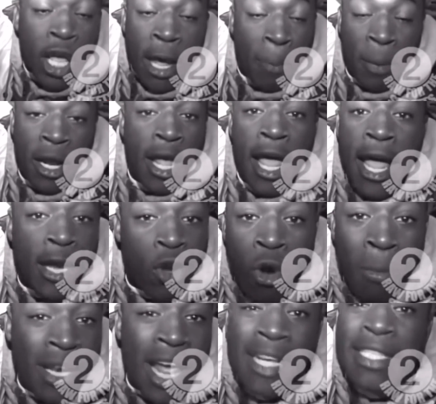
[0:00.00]
You can't put a
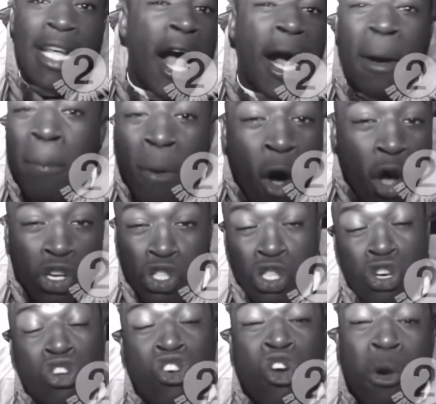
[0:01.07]
hand on me like soccer
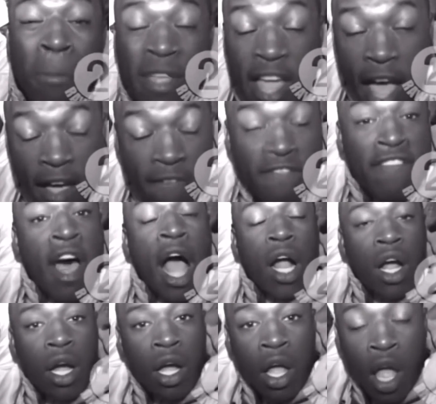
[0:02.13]
balls. You don't know me yet,
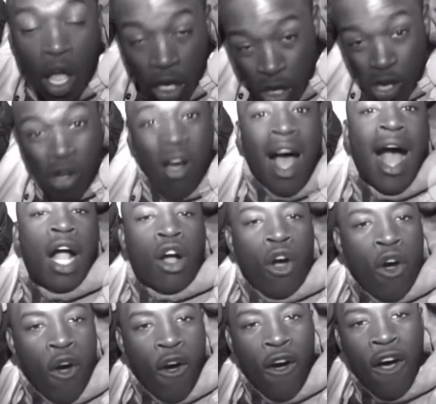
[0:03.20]
vodka, little
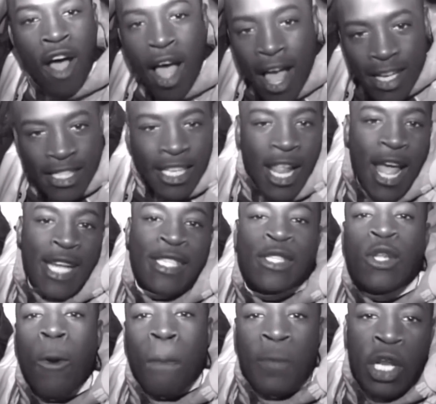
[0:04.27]
alcohol,
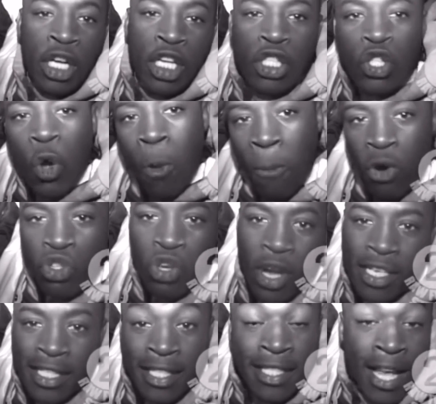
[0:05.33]
slash dope dealer, sold more
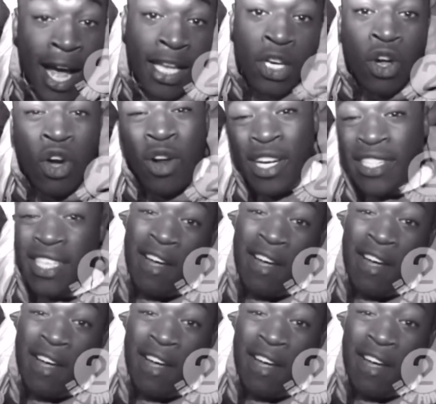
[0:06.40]
drugs than Tylenol.